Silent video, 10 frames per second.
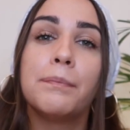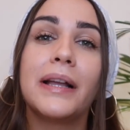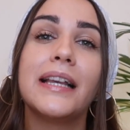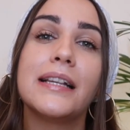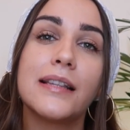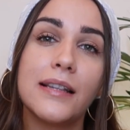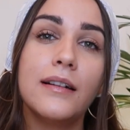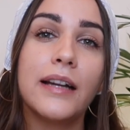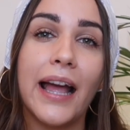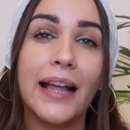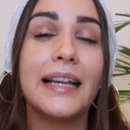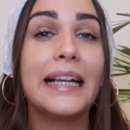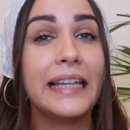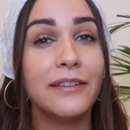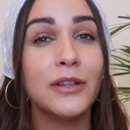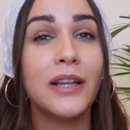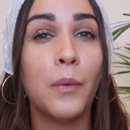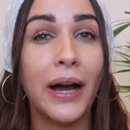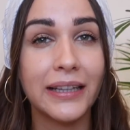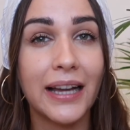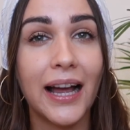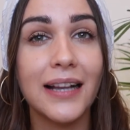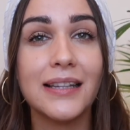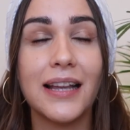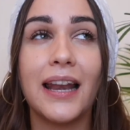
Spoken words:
but they still can leave you the white cast.